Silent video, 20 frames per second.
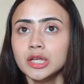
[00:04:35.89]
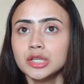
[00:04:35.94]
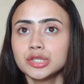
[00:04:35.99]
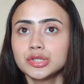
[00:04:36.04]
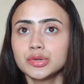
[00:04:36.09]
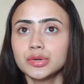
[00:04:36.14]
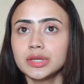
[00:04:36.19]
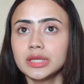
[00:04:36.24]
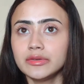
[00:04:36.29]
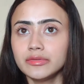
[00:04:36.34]

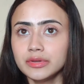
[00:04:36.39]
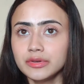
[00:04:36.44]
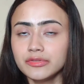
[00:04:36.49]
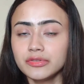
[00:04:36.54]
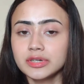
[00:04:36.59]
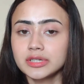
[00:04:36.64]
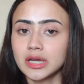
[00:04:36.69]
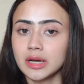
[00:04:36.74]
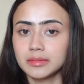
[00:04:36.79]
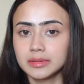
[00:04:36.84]
so even
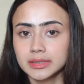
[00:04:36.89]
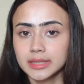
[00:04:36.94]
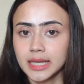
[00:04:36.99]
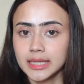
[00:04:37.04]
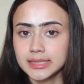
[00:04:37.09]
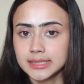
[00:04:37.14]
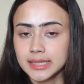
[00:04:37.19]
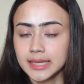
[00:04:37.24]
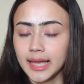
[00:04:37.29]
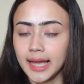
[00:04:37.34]
for double
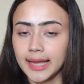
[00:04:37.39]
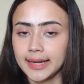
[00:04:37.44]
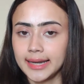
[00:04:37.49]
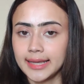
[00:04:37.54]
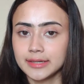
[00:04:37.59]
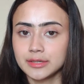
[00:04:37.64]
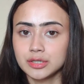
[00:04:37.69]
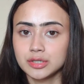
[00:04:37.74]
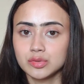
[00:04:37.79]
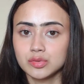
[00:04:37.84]
cleansing I
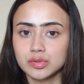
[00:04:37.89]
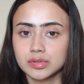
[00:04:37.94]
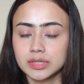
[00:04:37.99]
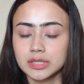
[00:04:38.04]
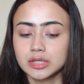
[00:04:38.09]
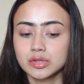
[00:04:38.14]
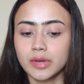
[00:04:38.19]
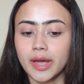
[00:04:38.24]
like to use this.